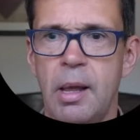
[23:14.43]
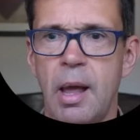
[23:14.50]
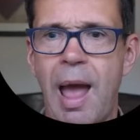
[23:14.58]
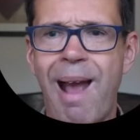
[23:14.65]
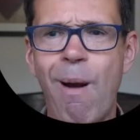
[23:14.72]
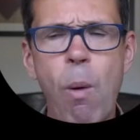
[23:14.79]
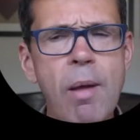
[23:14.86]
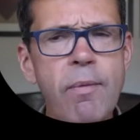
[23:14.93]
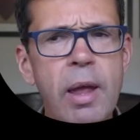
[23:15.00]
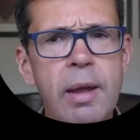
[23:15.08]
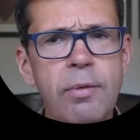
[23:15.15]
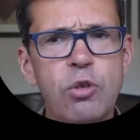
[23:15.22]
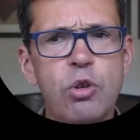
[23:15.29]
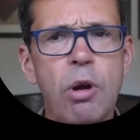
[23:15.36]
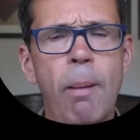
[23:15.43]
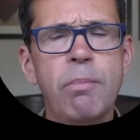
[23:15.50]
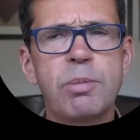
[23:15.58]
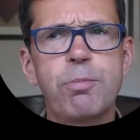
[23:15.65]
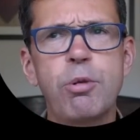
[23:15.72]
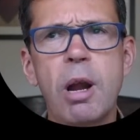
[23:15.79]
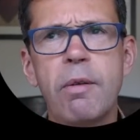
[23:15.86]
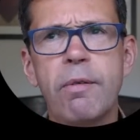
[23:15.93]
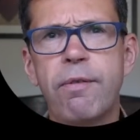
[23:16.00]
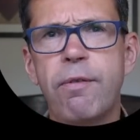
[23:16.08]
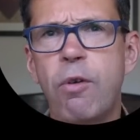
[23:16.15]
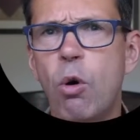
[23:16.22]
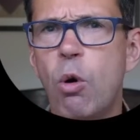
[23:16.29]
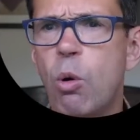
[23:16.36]
However, if trumps break
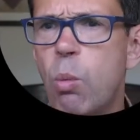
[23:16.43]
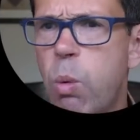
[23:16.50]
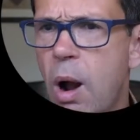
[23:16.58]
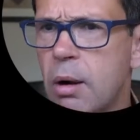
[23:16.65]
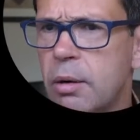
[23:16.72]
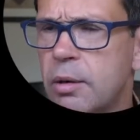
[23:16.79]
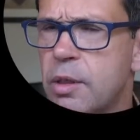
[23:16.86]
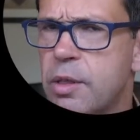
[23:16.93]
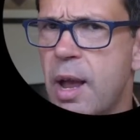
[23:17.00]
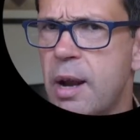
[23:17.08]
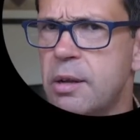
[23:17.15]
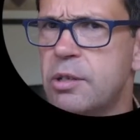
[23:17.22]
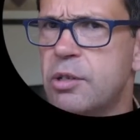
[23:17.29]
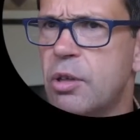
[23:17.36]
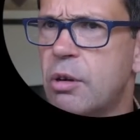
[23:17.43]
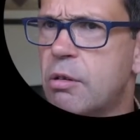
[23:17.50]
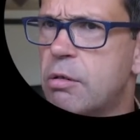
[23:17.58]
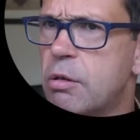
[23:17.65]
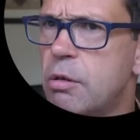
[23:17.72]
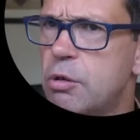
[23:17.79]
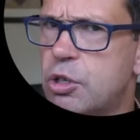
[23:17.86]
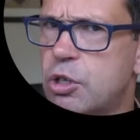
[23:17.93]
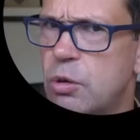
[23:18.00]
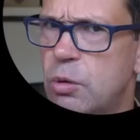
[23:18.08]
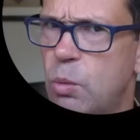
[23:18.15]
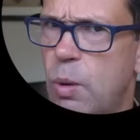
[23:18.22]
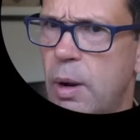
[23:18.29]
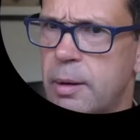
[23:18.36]
4-1, that is the
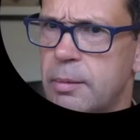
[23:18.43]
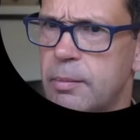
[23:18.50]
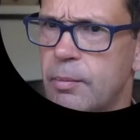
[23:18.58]
crucial one.